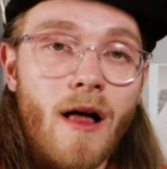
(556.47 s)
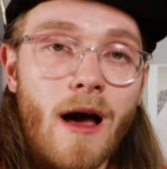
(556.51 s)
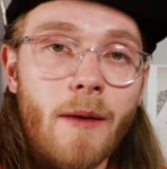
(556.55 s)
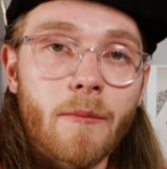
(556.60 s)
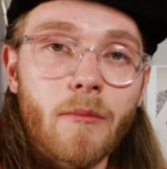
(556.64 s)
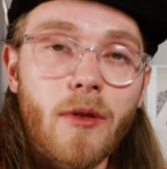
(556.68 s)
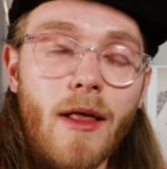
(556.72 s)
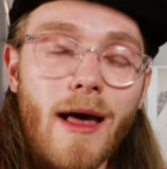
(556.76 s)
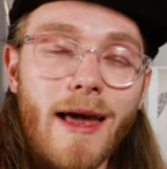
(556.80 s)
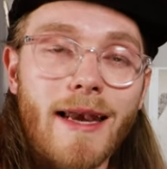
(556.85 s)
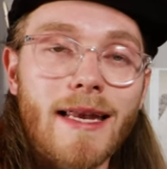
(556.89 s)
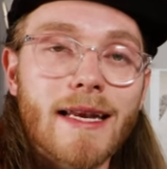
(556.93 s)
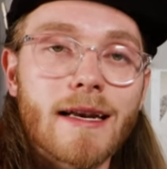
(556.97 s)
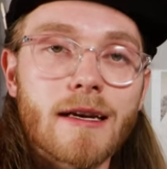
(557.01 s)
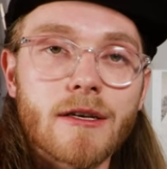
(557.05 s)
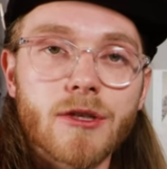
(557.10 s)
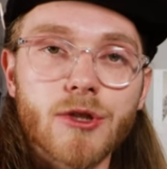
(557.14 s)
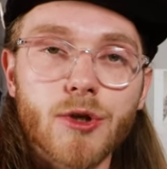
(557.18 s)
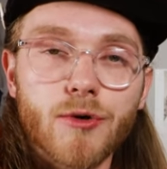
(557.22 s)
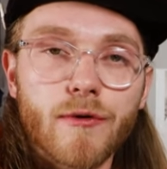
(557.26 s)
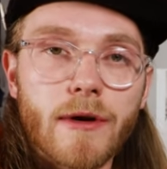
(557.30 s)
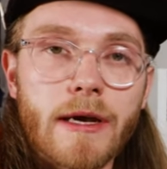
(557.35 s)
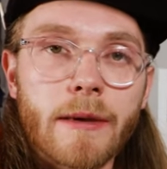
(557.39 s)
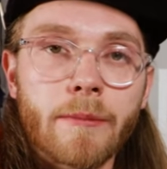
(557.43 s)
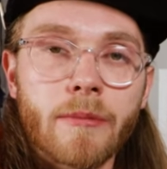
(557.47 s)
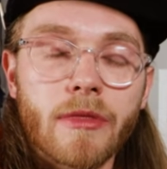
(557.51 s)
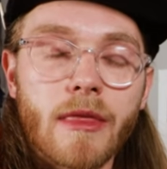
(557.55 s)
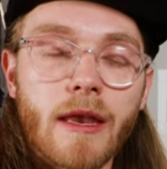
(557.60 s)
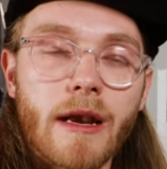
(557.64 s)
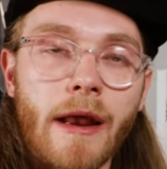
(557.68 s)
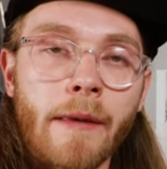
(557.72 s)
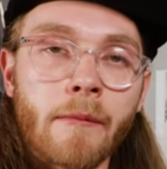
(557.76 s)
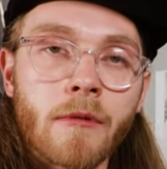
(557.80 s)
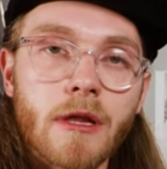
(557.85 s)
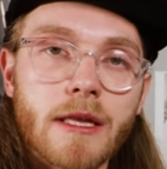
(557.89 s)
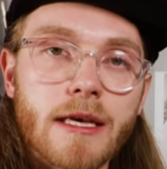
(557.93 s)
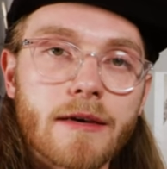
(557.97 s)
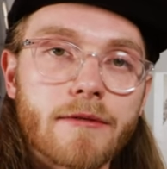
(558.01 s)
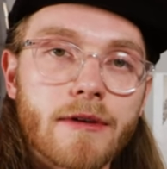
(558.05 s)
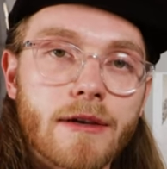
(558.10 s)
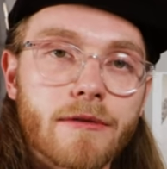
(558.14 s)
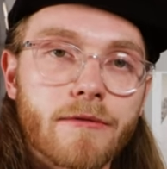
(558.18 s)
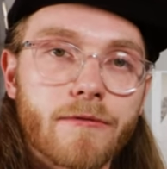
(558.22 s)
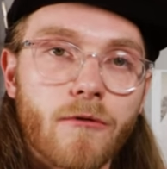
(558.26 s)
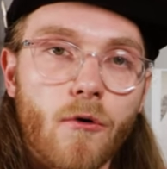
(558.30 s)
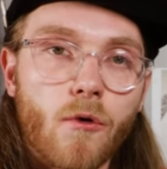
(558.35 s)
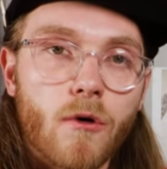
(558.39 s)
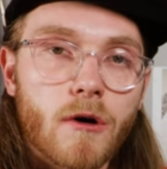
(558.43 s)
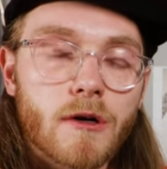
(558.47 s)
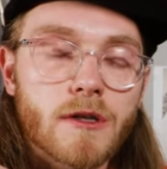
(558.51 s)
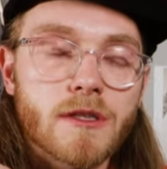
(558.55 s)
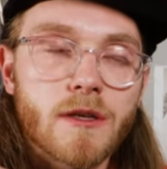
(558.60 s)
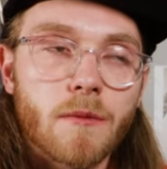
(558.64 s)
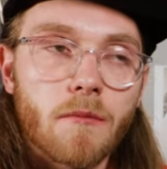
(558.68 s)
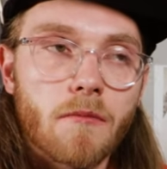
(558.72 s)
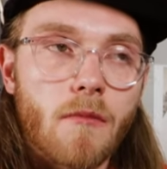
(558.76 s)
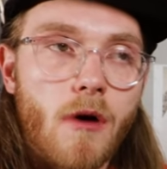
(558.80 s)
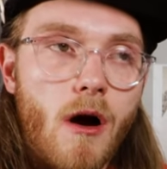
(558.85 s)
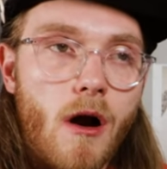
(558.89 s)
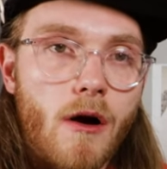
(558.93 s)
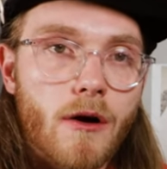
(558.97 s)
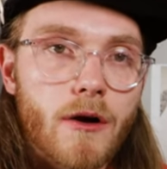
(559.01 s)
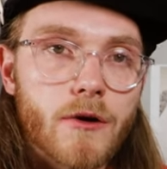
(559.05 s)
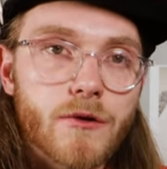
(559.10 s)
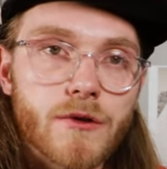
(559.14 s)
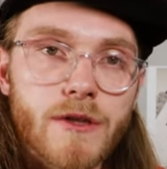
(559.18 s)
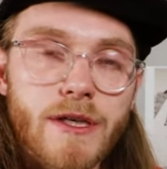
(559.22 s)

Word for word: I'm planning a trip that I'm leaving for tomorrow.